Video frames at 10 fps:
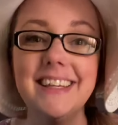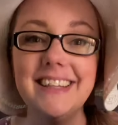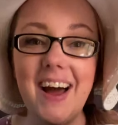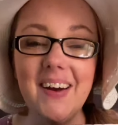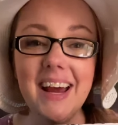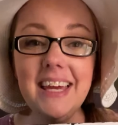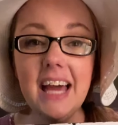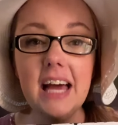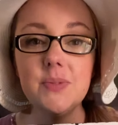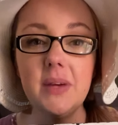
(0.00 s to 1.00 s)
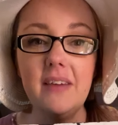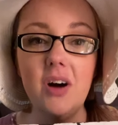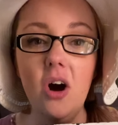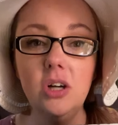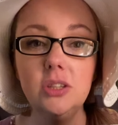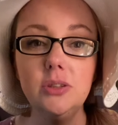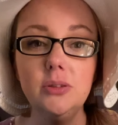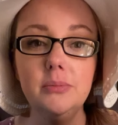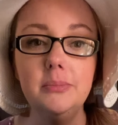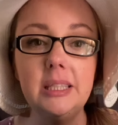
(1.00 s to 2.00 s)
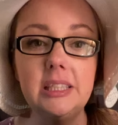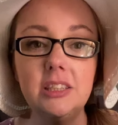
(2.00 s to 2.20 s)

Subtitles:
All right, guys, we have arm,